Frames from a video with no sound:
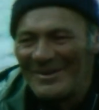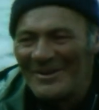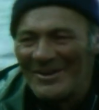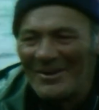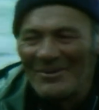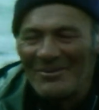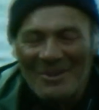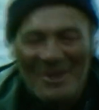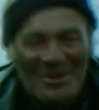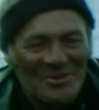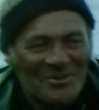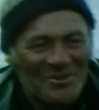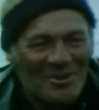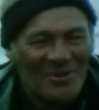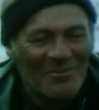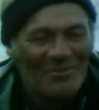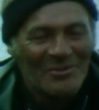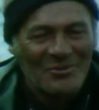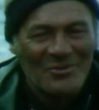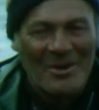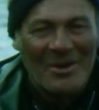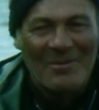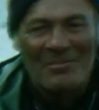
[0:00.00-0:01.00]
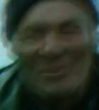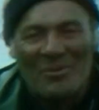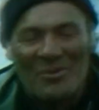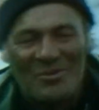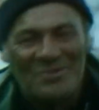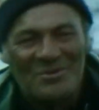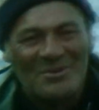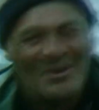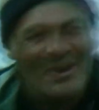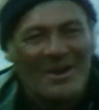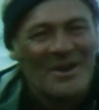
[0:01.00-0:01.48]
I've lost a couple trap
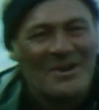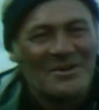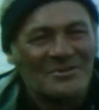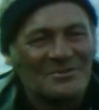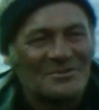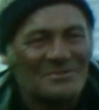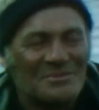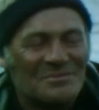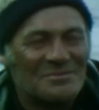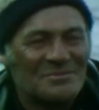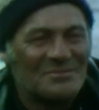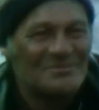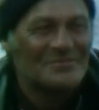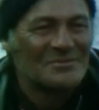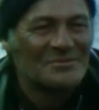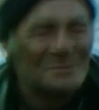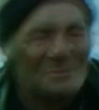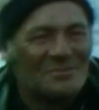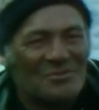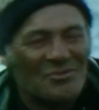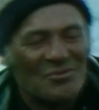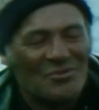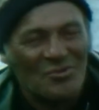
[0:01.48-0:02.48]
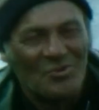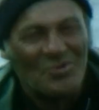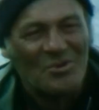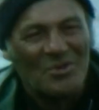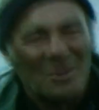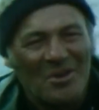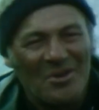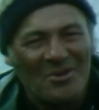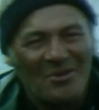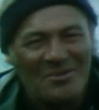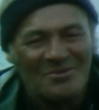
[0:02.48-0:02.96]
boats in the last three
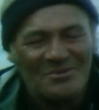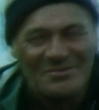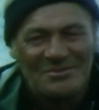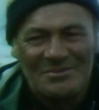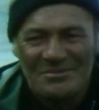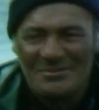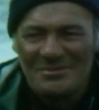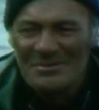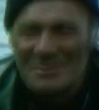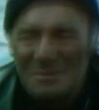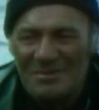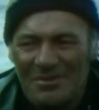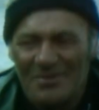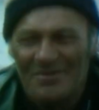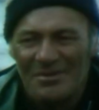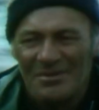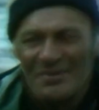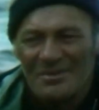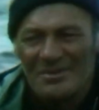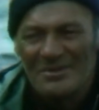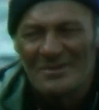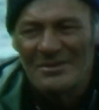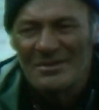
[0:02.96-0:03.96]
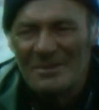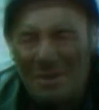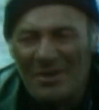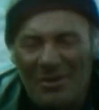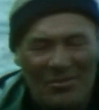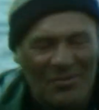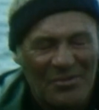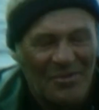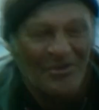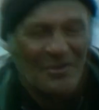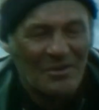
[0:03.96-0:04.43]
years.
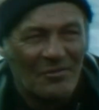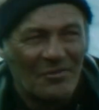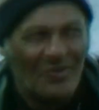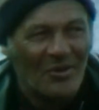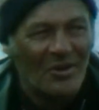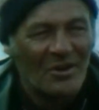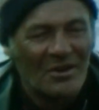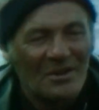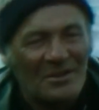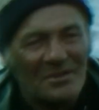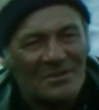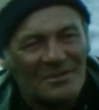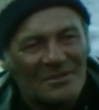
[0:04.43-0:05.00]
That was in the fall.